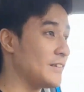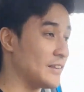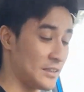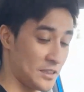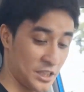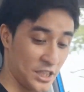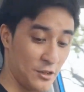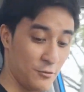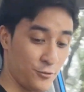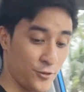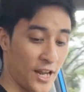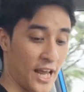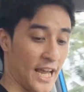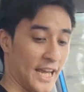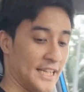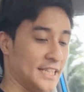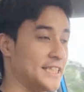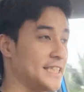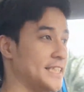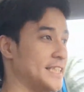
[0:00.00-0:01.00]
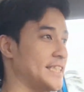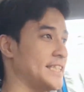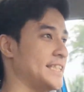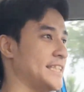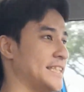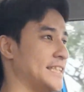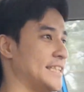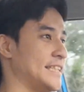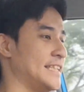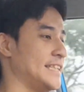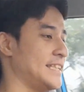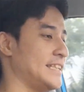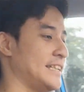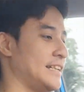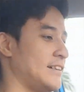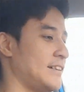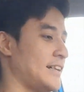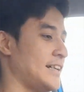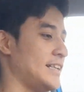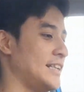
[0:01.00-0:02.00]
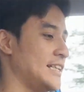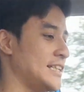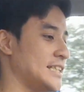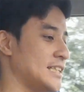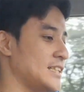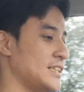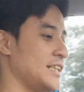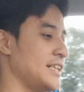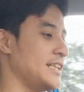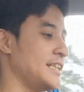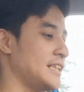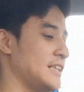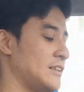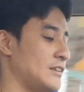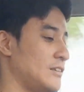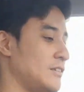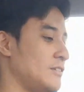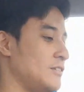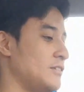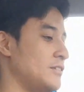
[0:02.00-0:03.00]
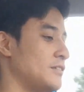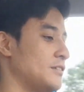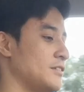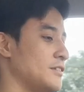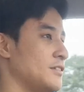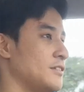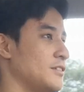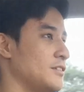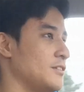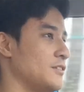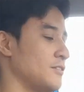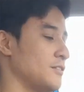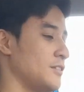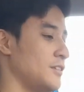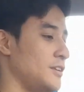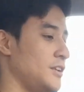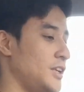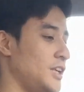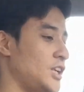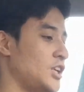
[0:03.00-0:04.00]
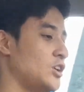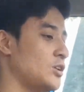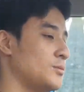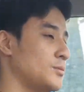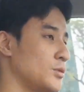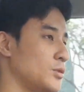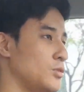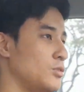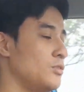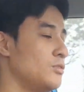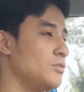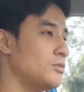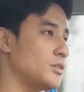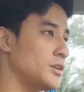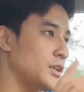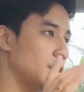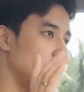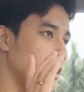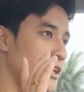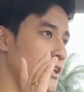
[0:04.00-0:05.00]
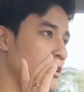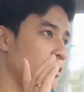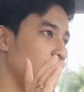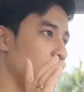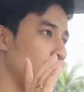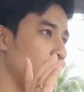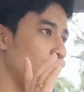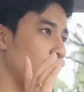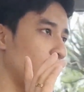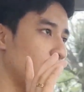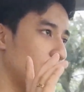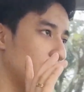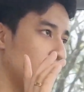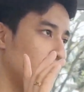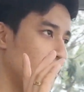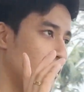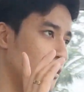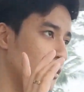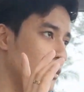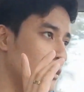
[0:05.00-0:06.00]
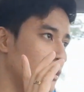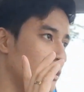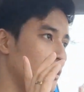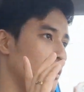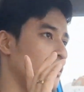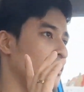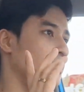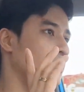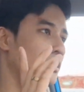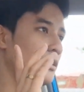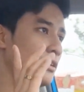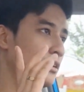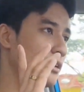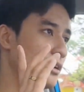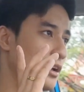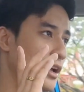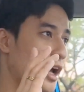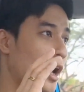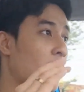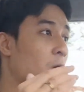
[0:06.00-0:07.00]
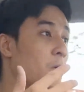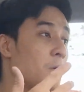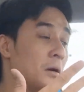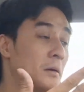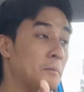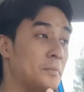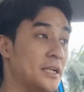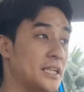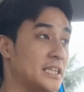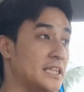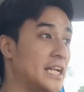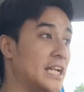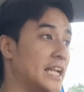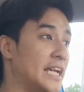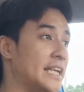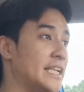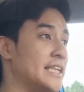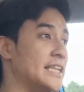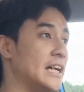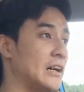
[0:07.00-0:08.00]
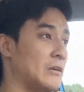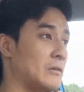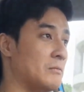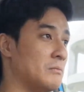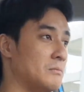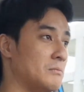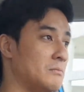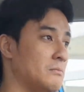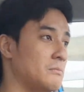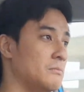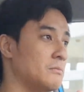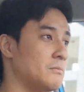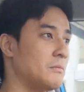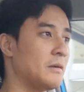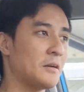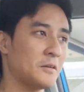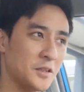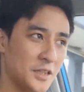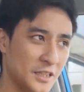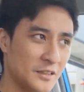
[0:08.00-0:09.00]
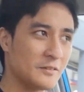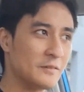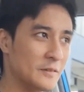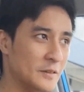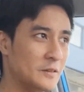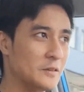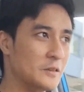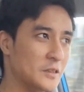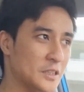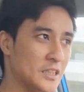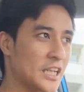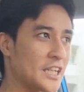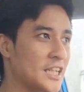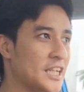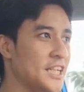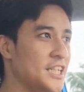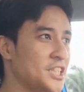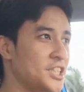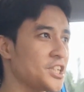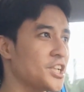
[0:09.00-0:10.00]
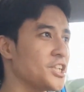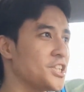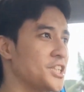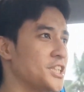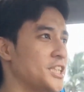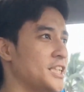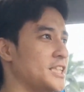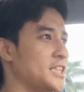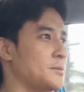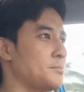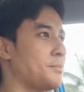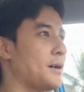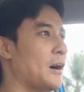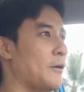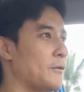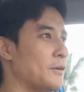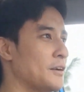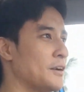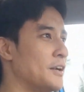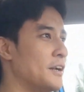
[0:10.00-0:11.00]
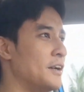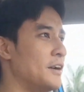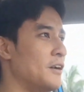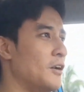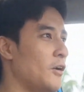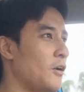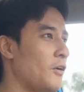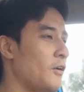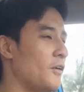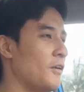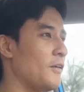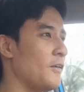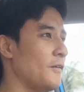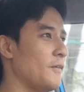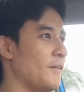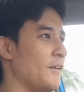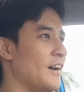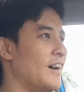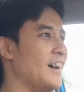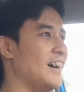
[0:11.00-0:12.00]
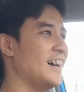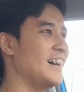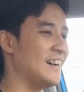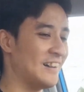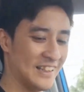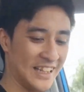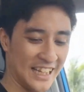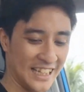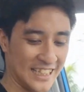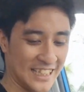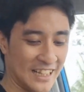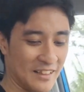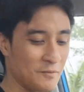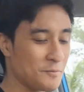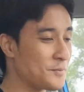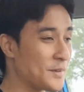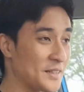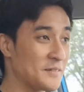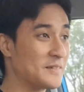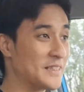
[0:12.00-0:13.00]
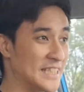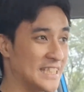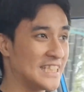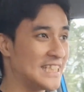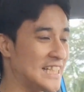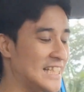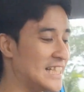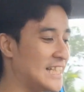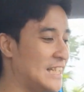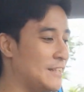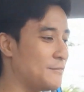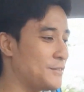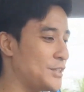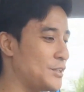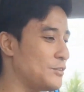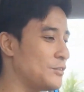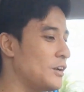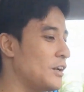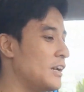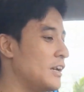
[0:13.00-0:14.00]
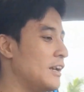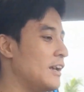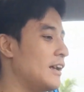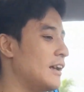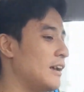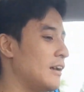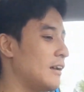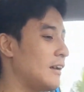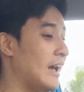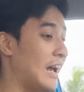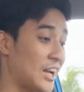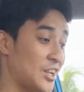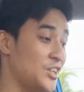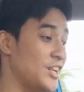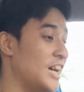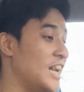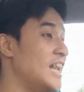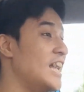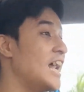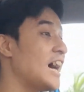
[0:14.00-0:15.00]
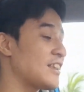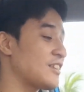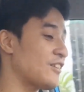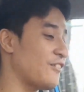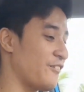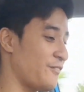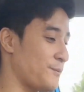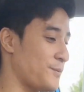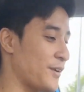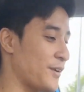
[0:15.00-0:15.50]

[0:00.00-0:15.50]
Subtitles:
She flies. Okay, let's start now. Eco mode and then float. Oh, a bit delayed now. Actually, it suddenly surges its power like that, but it still gives you actually a lot of